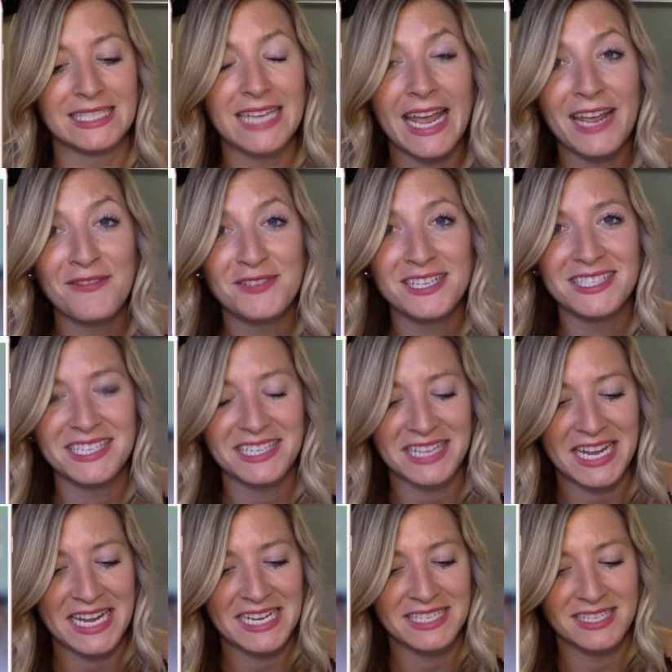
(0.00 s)
day of
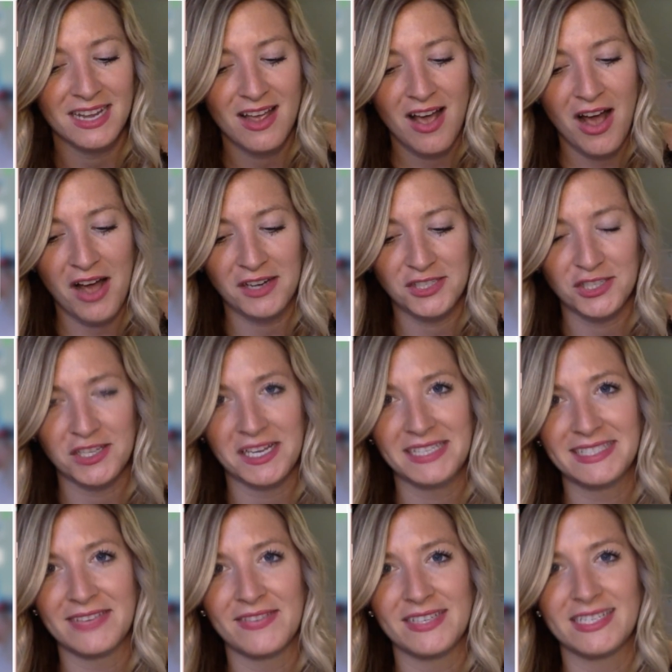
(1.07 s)
Disneyland on July
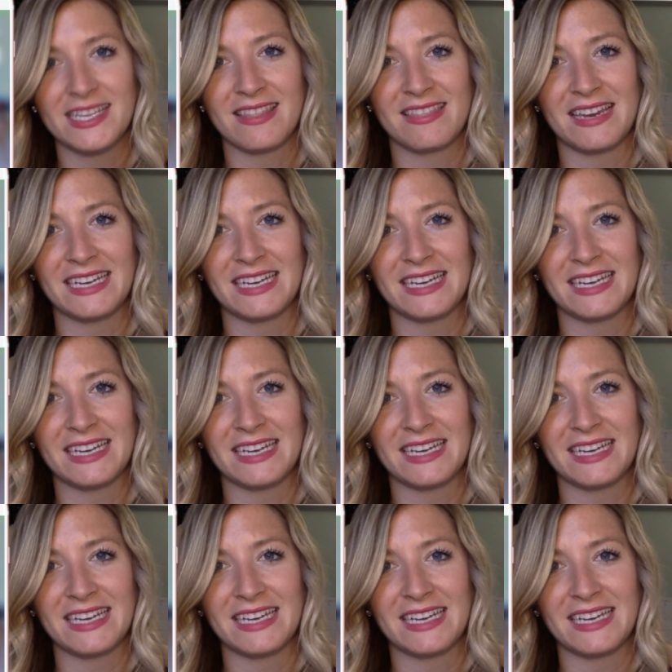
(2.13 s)
17th,